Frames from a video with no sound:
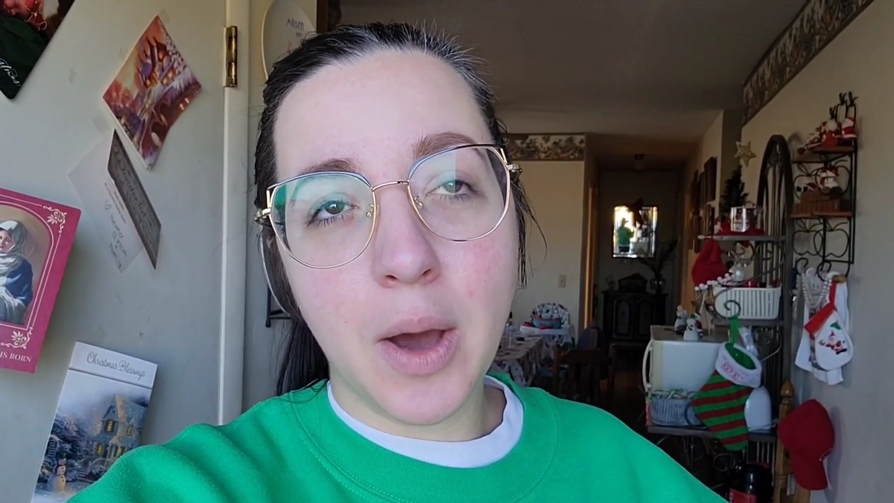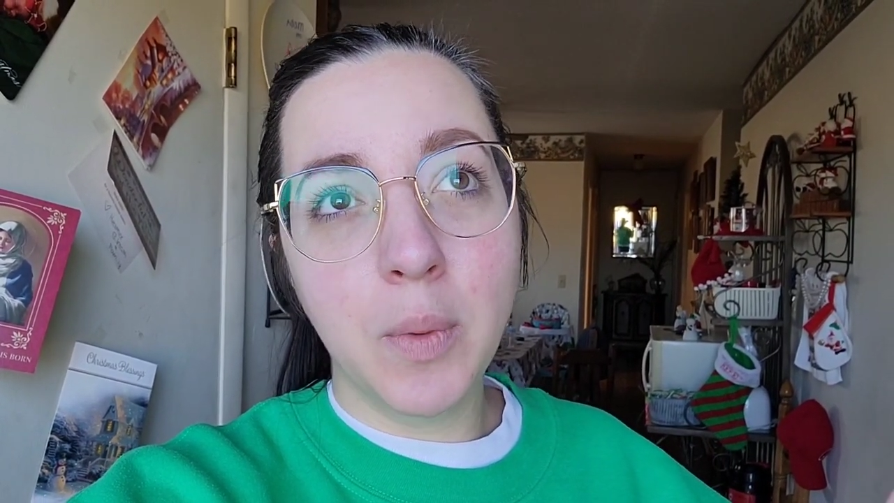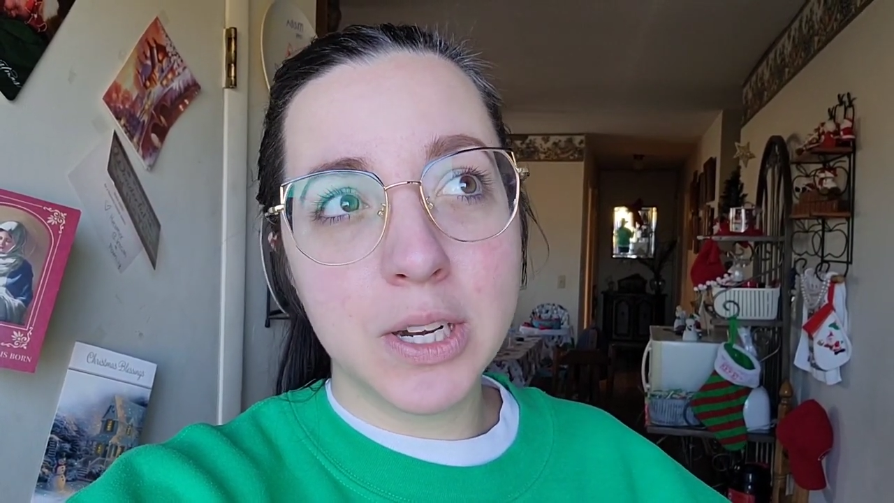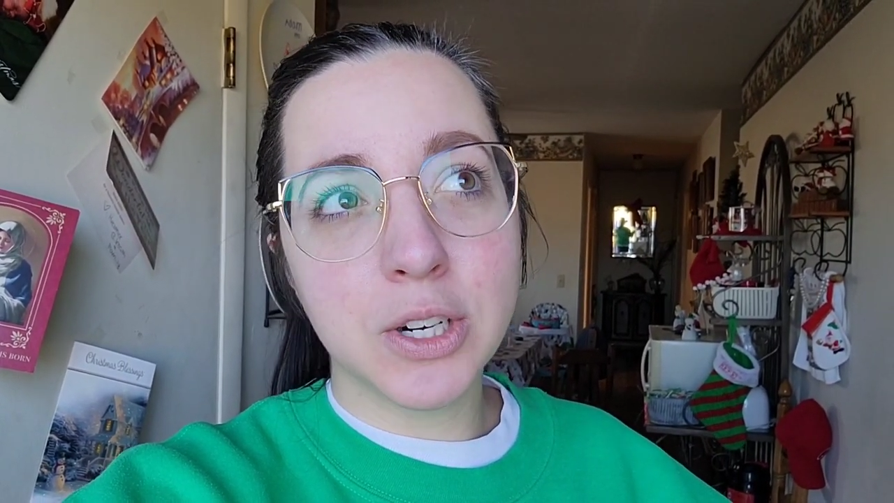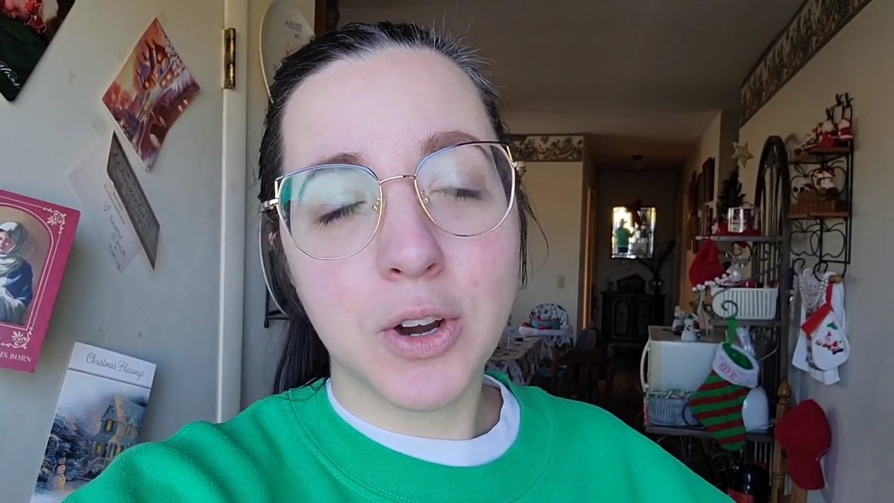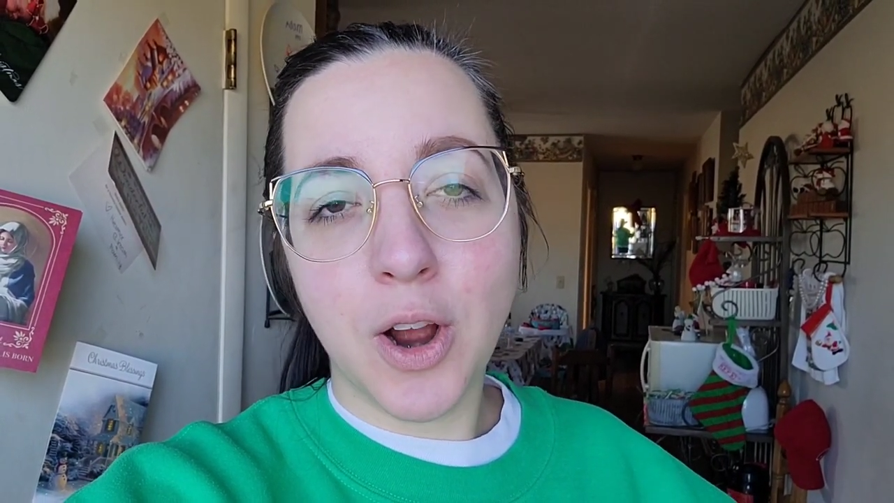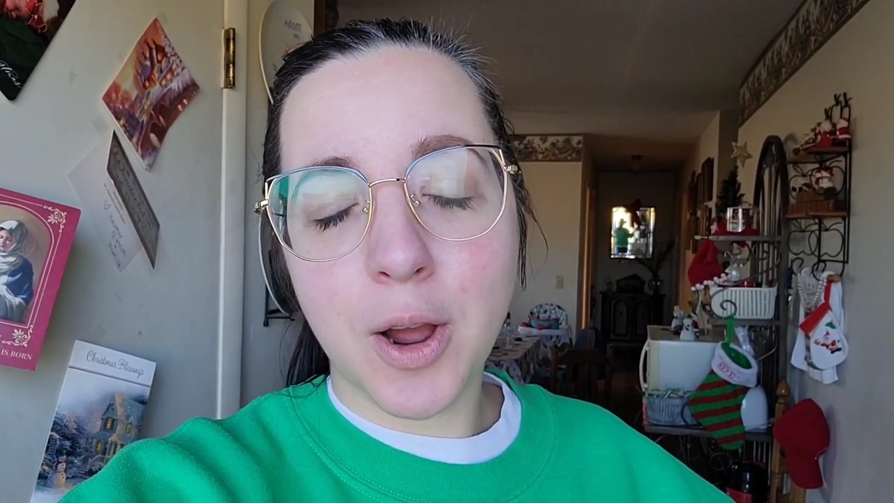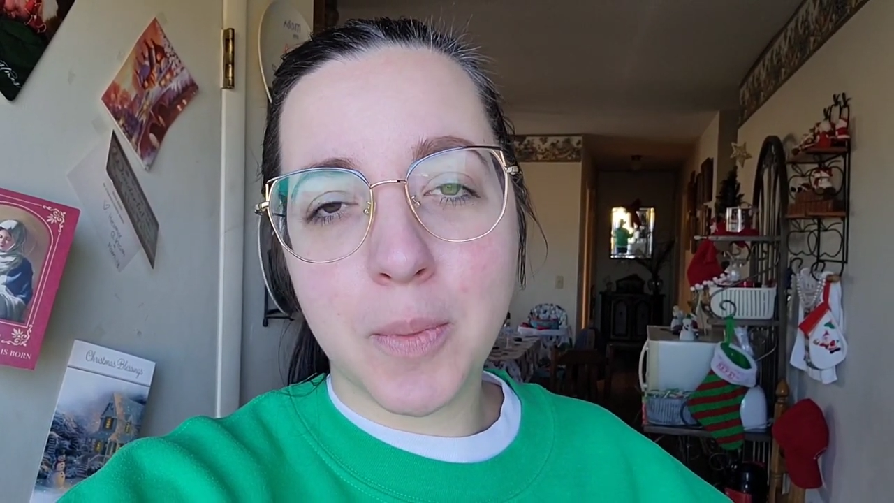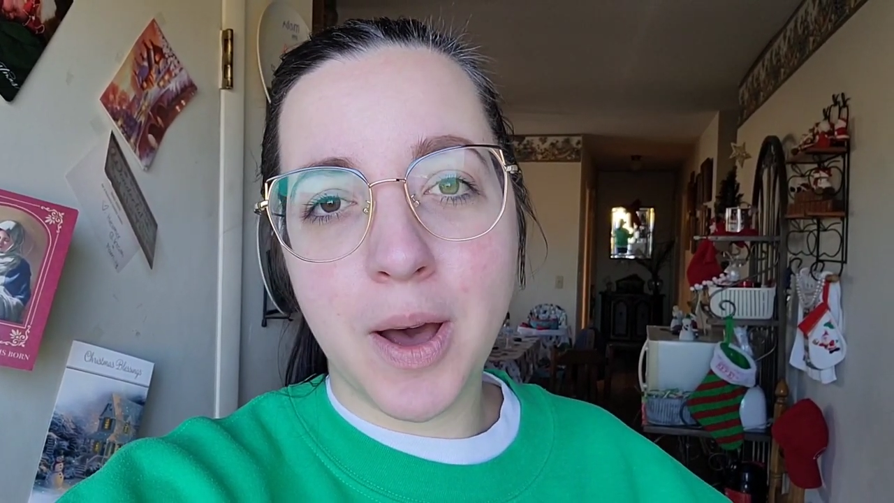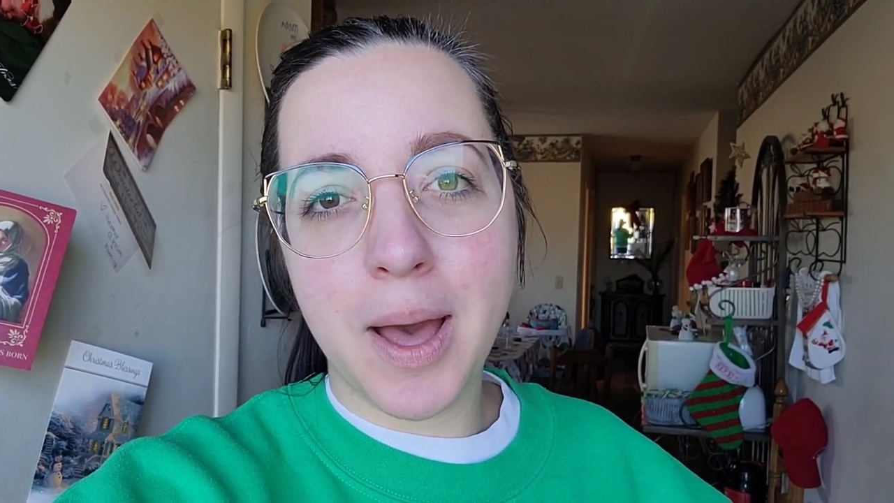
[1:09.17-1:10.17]
a winter
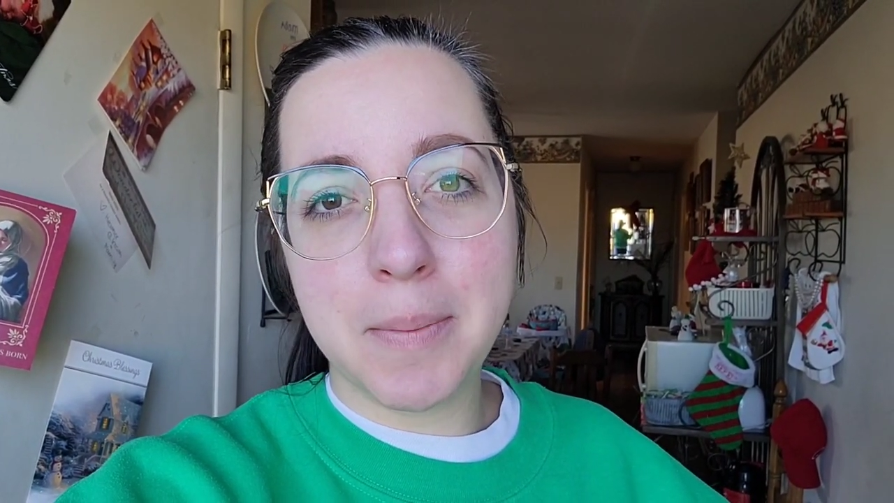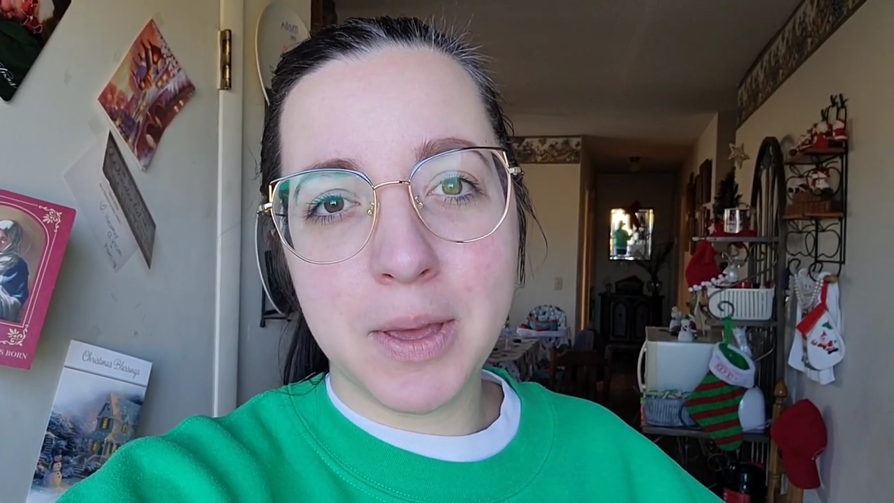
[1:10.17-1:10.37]
crock pot